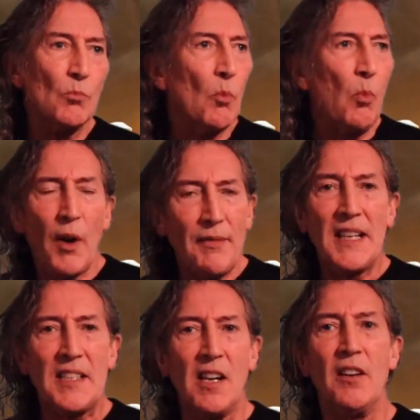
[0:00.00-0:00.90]
whatever
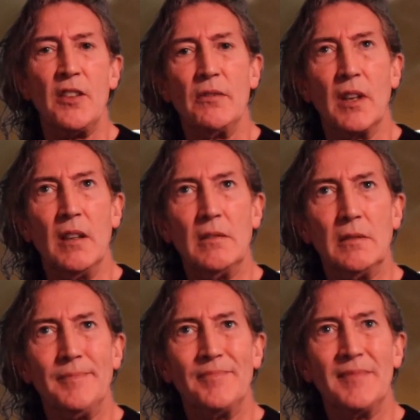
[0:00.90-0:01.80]
guitar you've got,
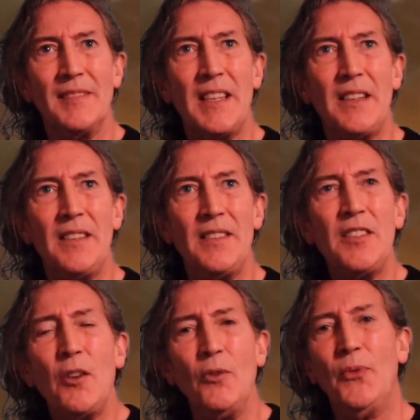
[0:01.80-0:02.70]

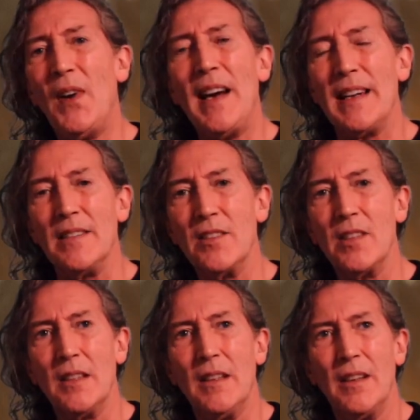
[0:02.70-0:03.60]
you'll find
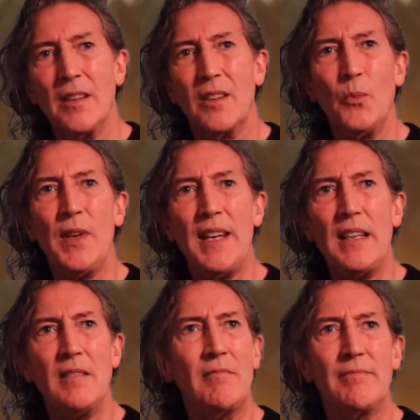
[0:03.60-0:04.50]
that
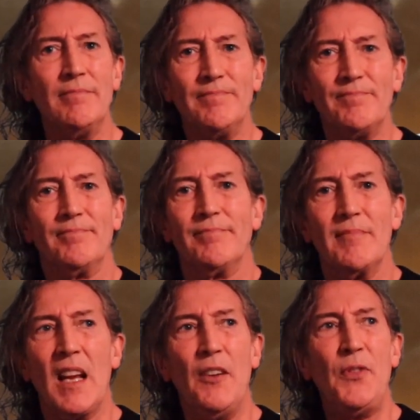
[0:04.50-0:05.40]
within
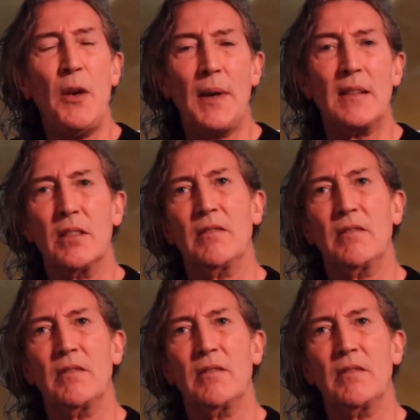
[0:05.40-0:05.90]
a few hours,